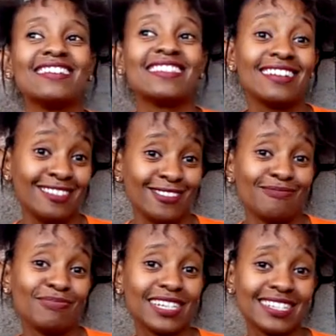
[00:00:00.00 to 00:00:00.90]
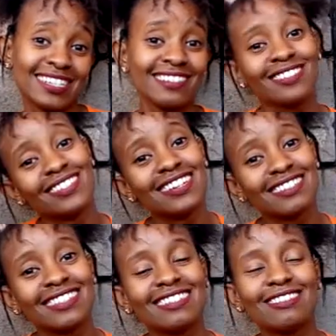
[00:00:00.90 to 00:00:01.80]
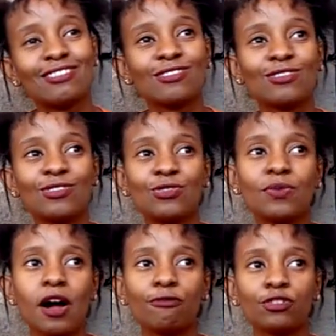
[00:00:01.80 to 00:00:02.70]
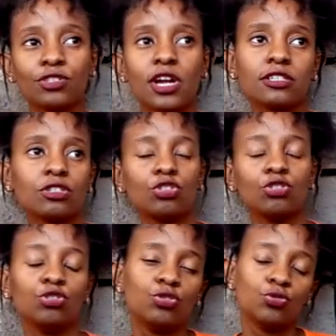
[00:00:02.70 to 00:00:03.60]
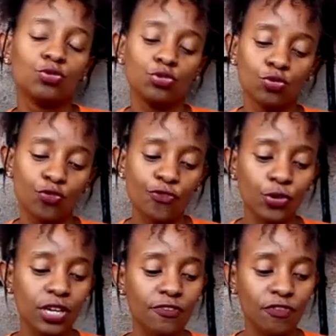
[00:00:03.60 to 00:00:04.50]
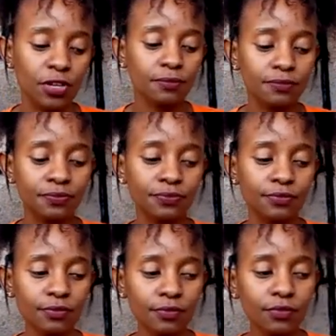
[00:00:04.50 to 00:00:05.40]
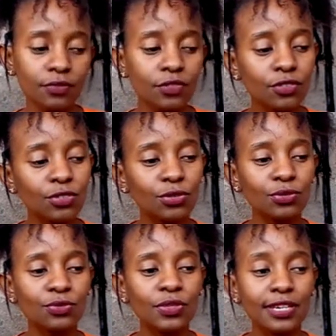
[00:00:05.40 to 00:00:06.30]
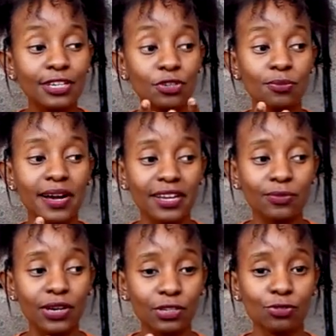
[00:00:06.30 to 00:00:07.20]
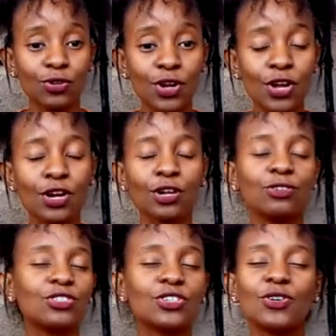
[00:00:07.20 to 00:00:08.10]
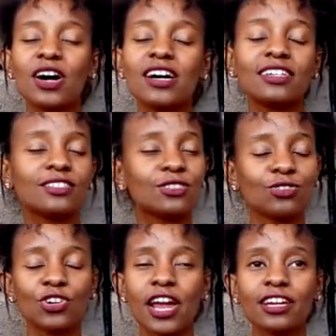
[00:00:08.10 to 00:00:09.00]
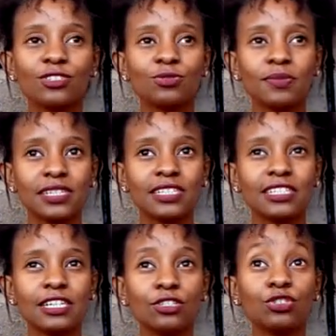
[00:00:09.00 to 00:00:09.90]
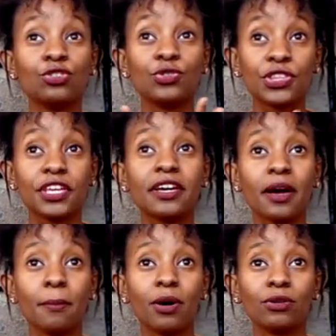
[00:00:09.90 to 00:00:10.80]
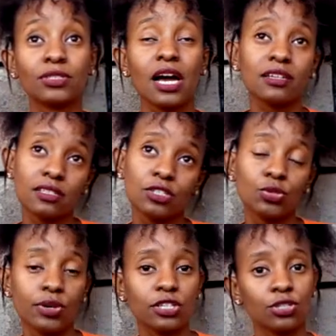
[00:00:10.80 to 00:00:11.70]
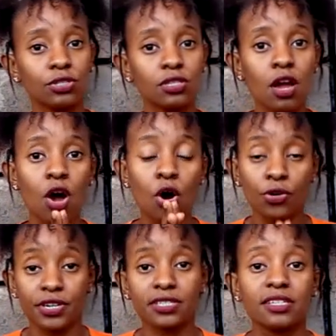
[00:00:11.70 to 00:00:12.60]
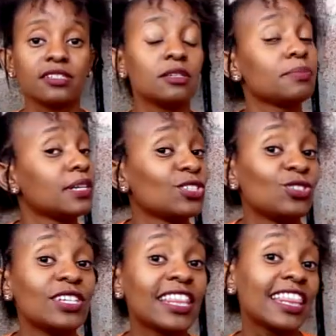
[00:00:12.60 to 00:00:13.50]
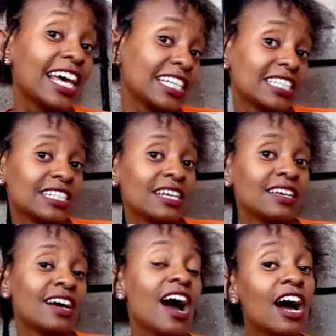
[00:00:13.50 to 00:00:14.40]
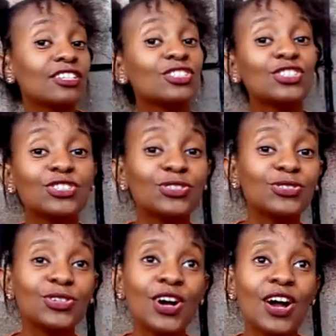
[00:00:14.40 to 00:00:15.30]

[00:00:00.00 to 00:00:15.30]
That's what meditation does to you. So after gratitude, you do forgiving. In your mind, when you're closing your eyes, you're trying to meditate, you think about a situation or a certain person that hurt you,